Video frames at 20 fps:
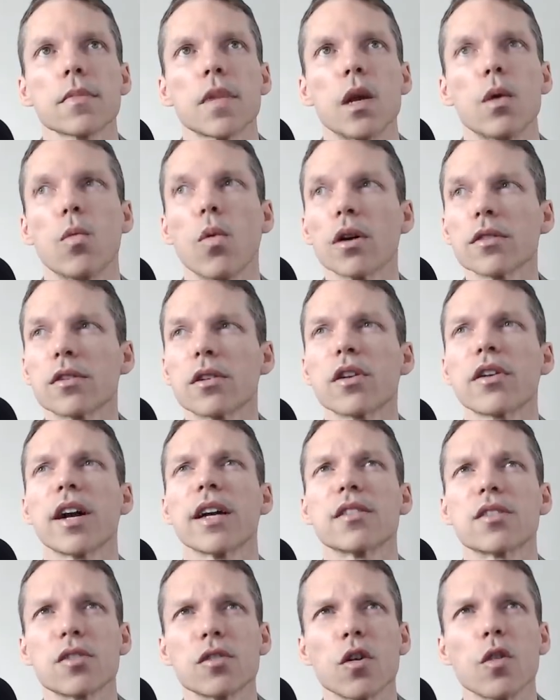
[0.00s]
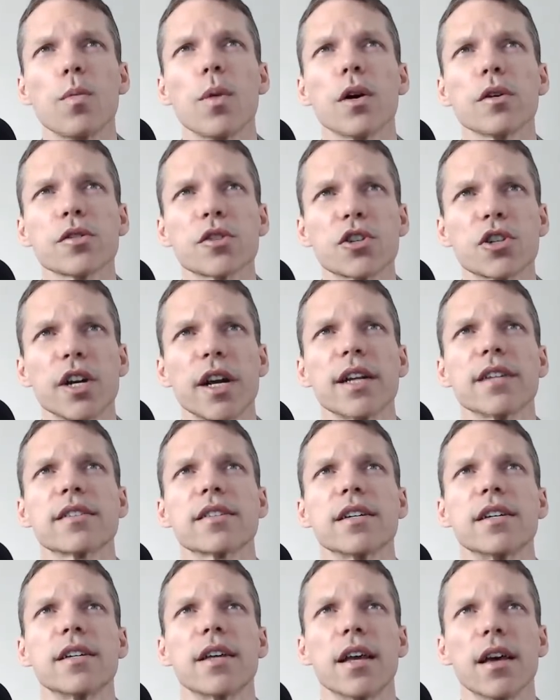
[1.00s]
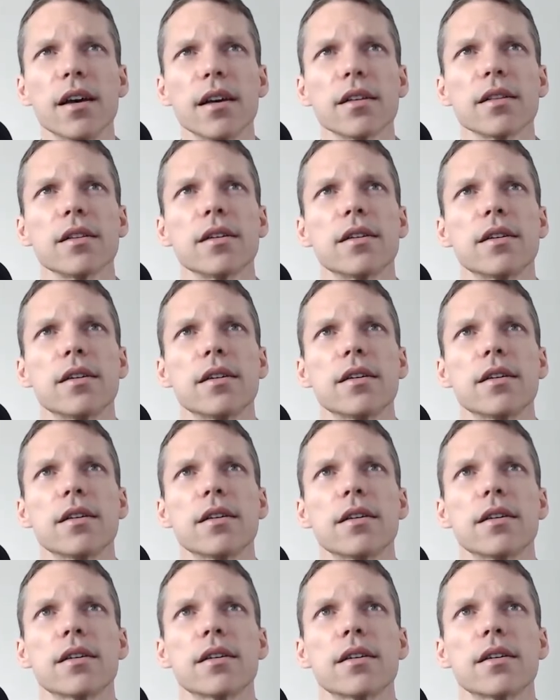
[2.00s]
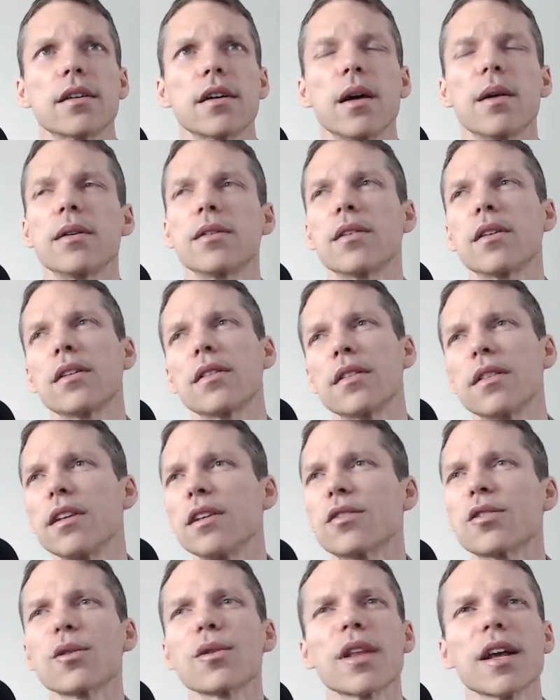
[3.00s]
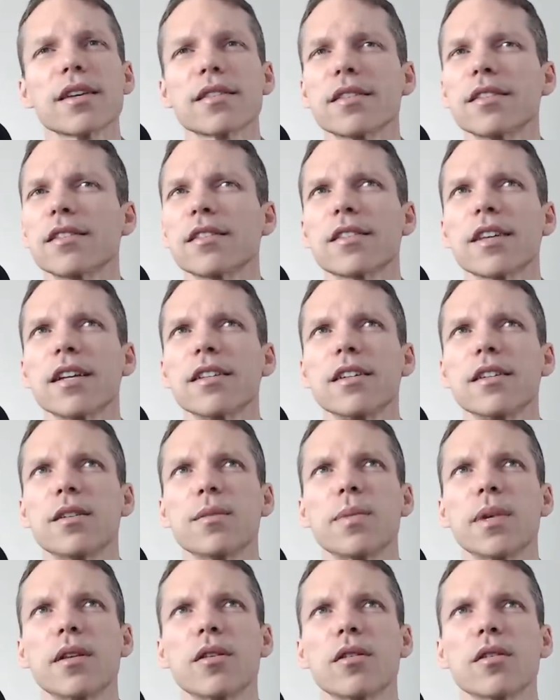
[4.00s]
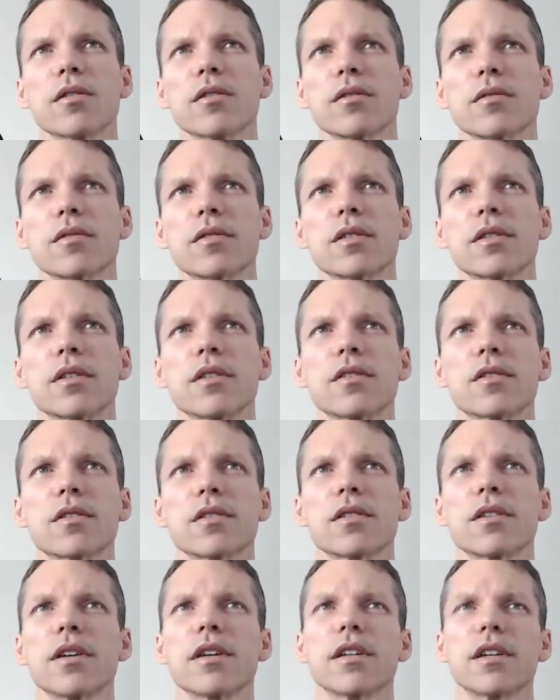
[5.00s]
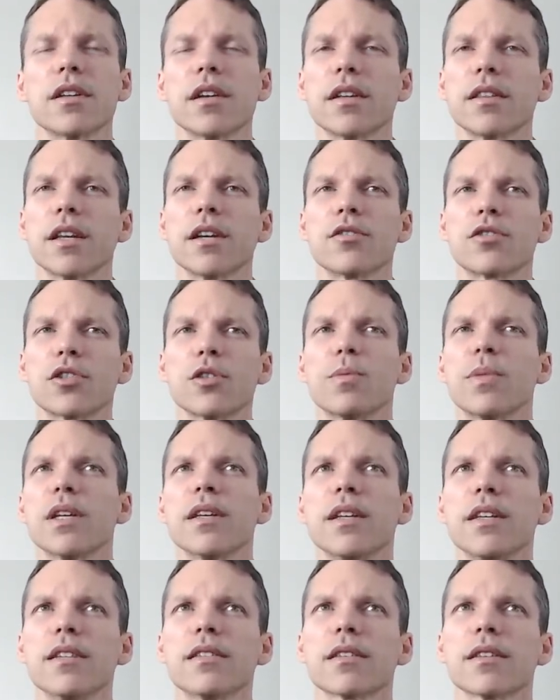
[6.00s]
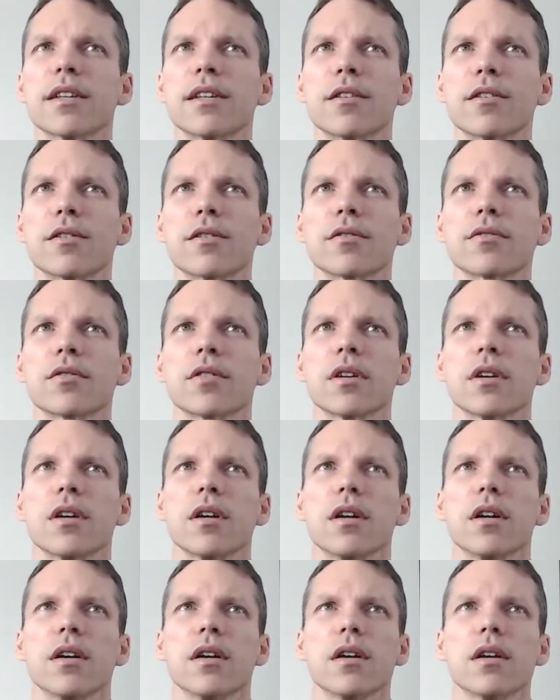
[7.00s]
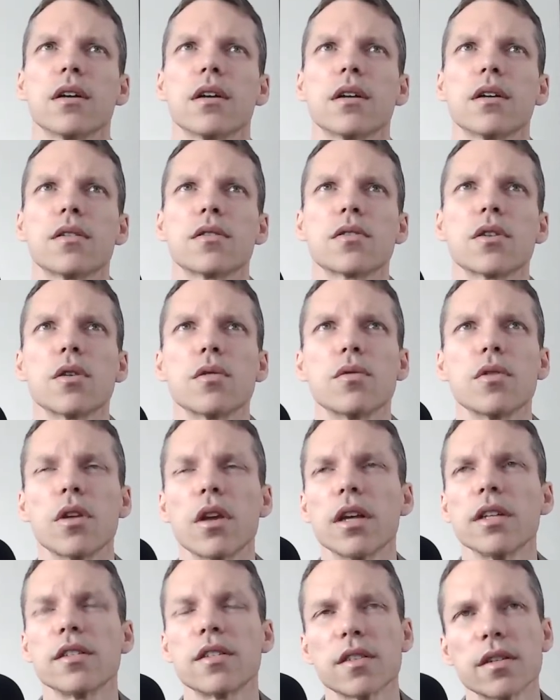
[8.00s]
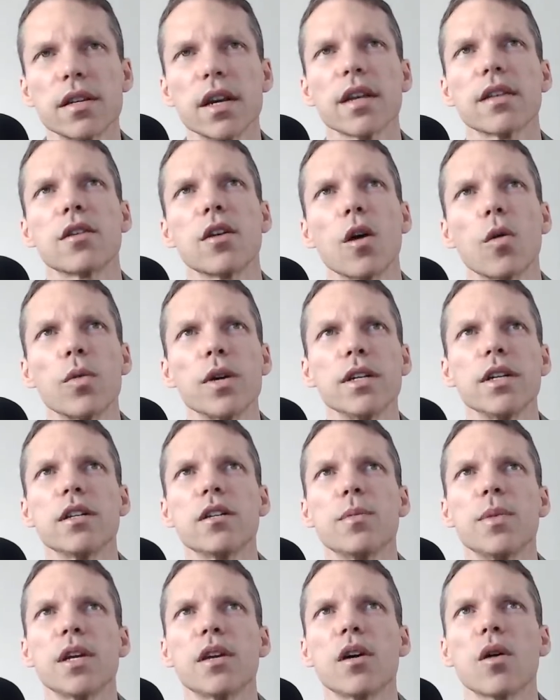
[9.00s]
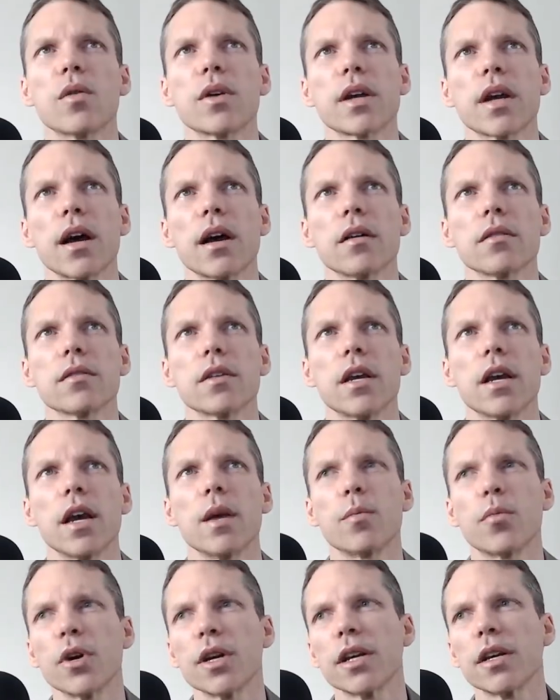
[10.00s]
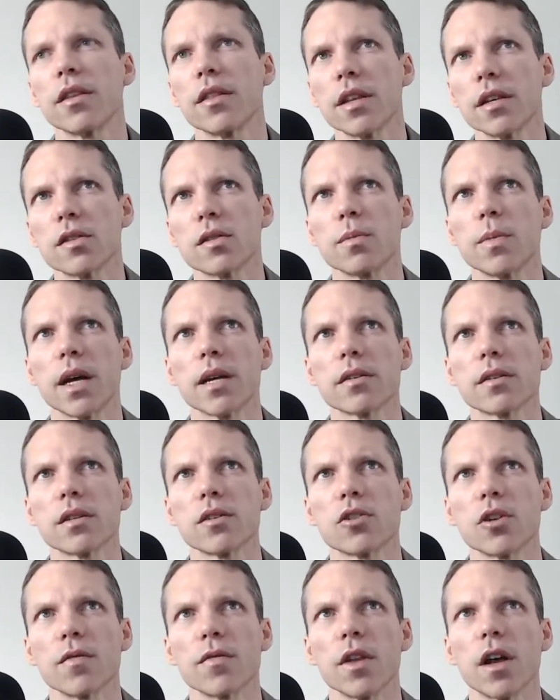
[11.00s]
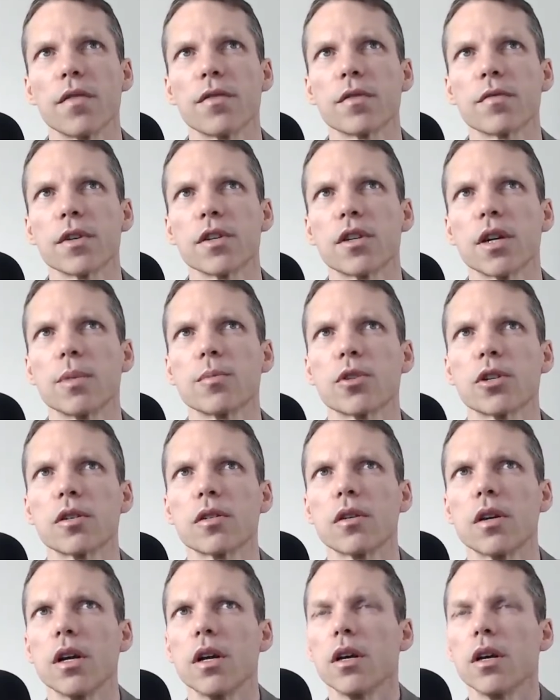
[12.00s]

Was there a snowball's chance in hell? These are lessons that need to be learned. And they should be easily learned. So instead, no, we need to be going out and bringing this message of love and redemption